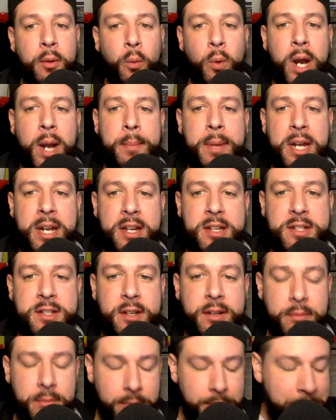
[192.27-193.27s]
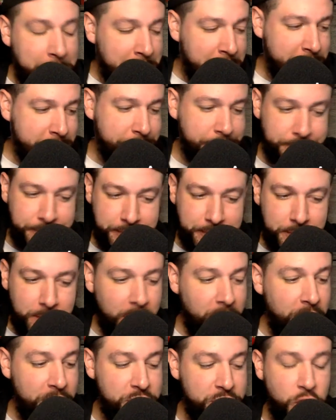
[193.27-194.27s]
What I mean is,
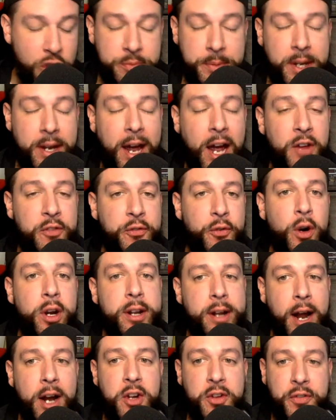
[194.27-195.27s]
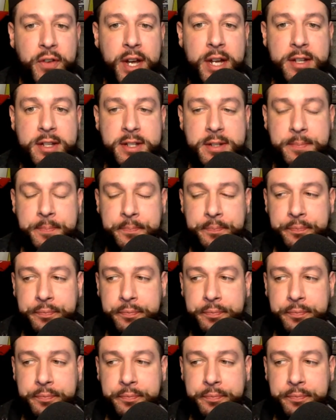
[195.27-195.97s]
excuse me, as 49ers fans,